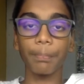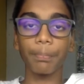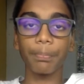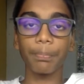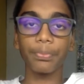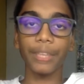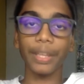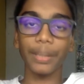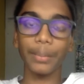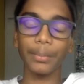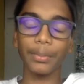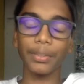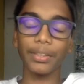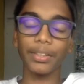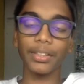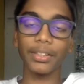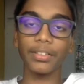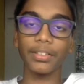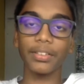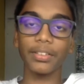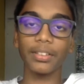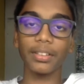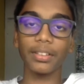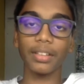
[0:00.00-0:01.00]
That
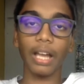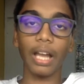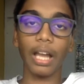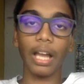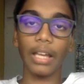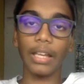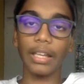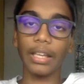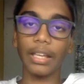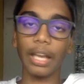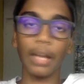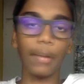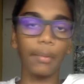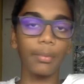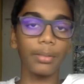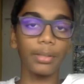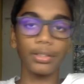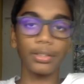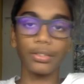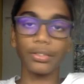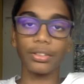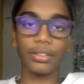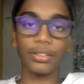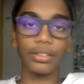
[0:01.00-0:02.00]
means I am
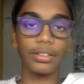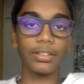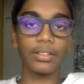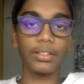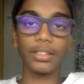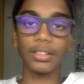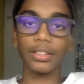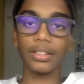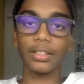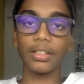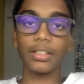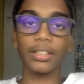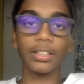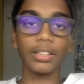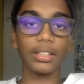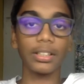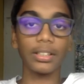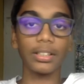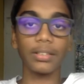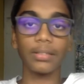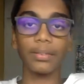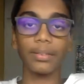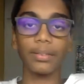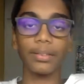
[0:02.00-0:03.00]
literally 13.